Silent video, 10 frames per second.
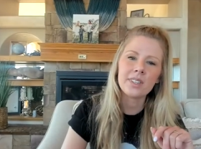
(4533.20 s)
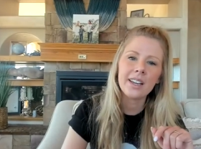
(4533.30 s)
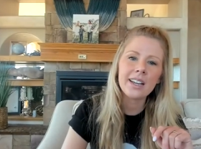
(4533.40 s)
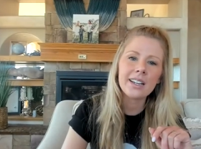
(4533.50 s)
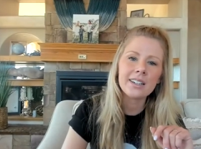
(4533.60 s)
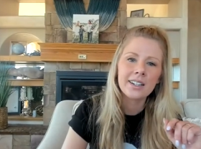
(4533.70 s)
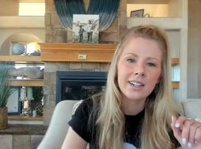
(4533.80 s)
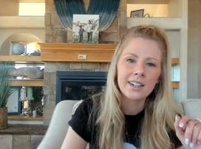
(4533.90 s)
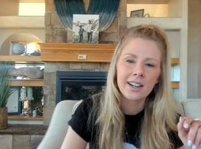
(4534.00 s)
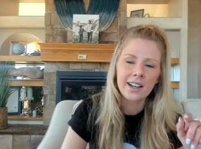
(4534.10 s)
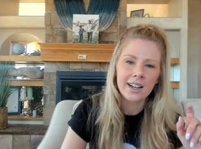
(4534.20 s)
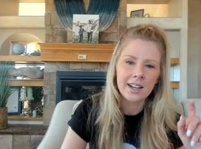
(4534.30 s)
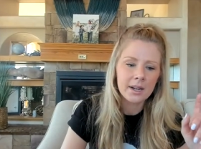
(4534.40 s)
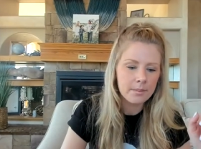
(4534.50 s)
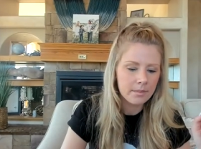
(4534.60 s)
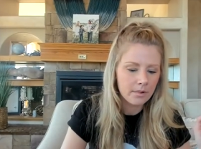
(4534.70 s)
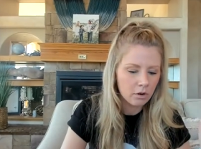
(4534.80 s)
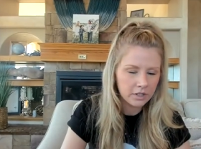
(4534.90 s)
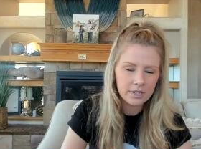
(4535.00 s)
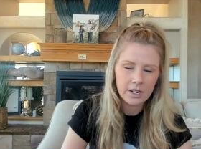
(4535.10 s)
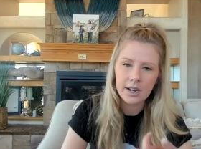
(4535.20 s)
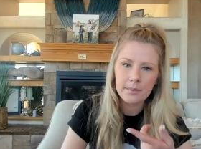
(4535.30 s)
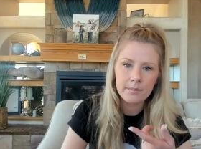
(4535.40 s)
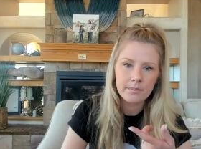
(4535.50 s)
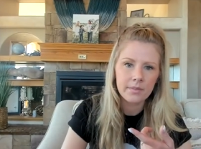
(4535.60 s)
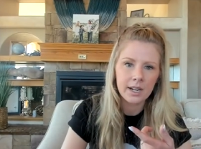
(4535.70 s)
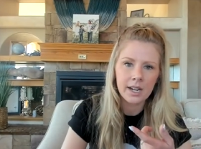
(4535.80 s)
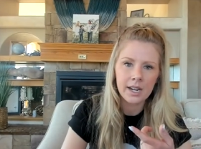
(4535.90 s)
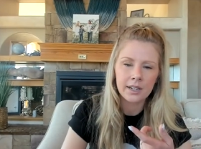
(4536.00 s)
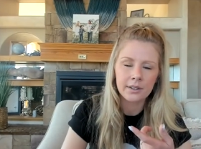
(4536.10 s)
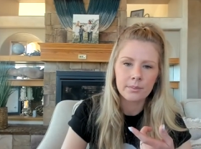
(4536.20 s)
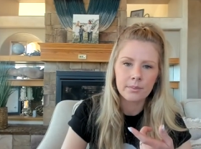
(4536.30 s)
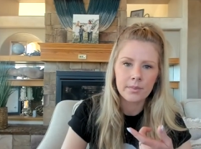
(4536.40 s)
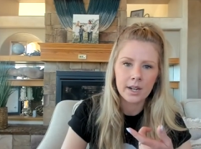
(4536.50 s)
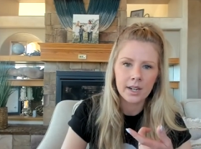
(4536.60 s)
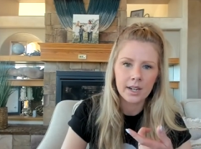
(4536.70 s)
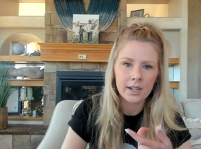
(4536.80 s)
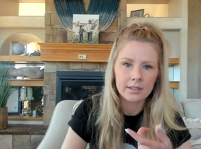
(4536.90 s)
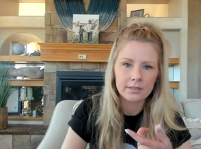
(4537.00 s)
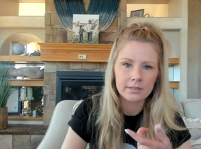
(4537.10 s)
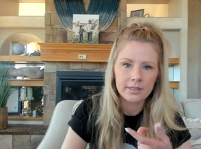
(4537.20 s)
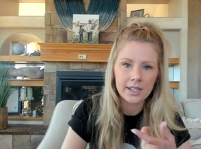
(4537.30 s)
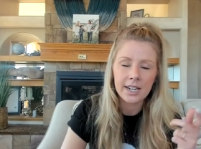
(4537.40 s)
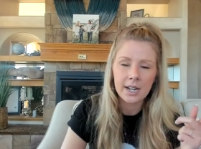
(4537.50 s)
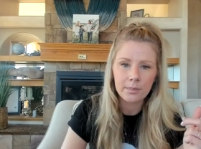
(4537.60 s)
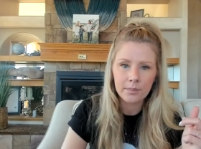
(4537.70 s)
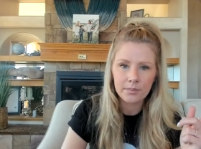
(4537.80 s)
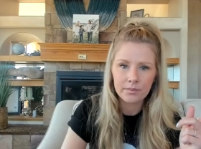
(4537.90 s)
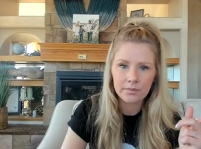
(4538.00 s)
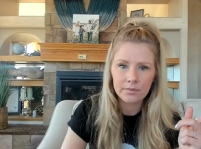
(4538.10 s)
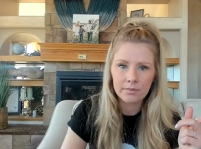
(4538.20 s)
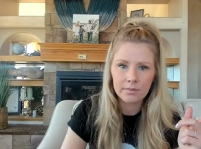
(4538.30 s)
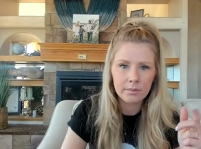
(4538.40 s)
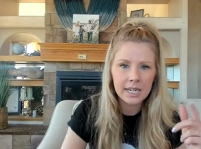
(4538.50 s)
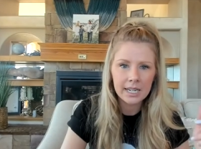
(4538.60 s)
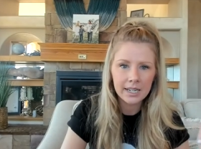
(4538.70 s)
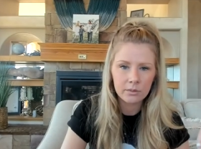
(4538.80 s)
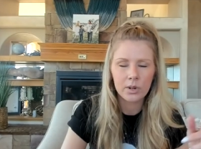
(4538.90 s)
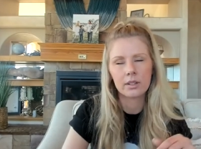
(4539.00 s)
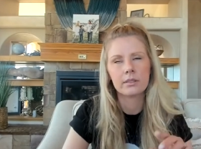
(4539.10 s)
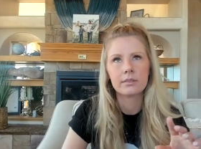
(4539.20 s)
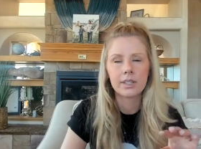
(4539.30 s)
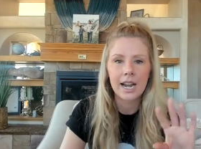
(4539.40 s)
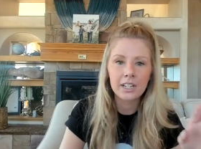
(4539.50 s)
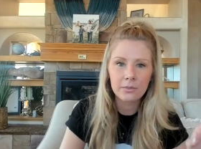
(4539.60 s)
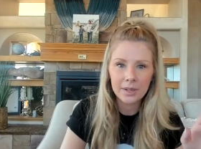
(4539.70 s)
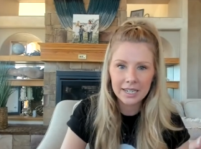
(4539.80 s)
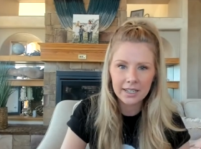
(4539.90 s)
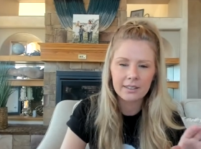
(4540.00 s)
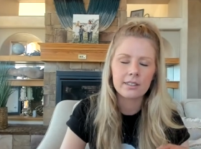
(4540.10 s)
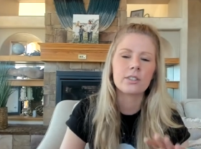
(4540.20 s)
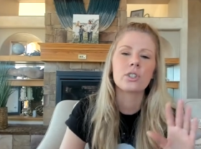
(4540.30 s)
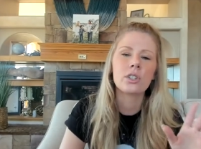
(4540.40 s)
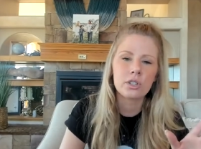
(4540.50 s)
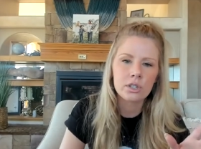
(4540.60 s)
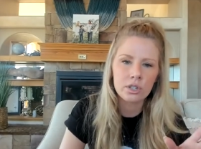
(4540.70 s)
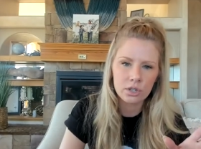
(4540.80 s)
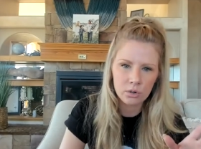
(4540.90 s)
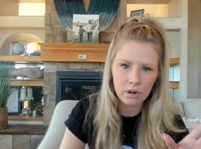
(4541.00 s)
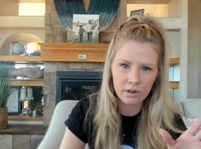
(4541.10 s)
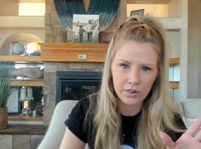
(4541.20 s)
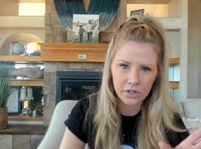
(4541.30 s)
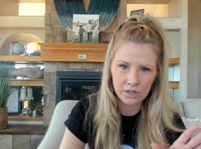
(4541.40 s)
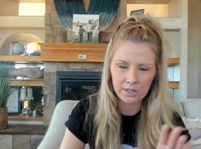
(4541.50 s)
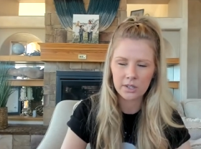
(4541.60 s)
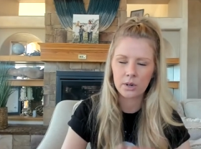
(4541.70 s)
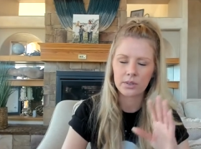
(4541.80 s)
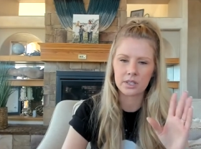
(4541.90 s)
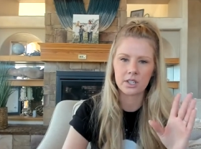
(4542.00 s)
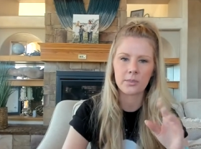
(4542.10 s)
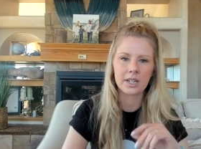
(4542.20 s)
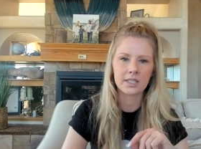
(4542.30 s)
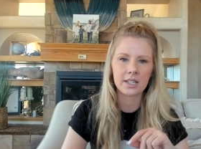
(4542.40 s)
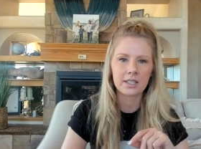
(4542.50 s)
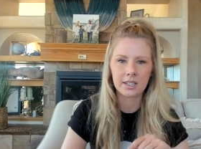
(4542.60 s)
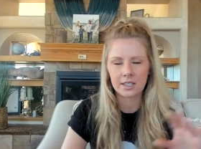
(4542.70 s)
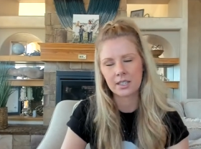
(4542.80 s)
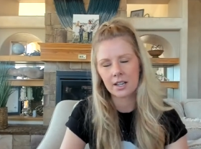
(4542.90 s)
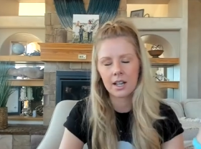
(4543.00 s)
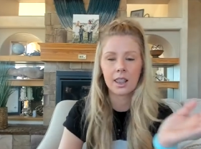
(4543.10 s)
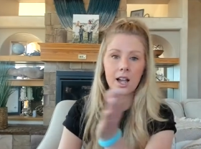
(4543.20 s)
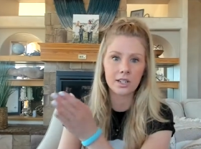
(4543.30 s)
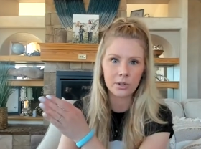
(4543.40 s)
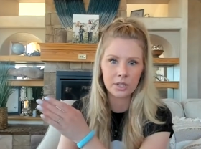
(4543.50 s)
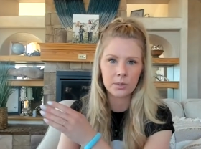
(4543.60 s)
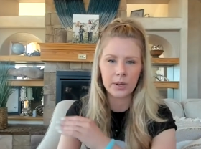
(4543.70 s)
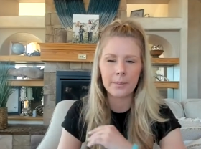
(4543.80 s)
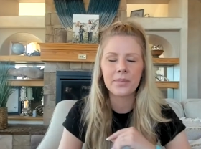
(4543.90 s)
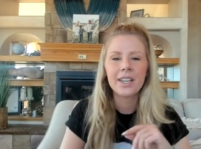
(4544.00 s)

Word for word: And um, over time, I uh, ended up meeting, well, kind of meeting. This is the shortened version, so hopefully it still makes sense because it's a lot to explain.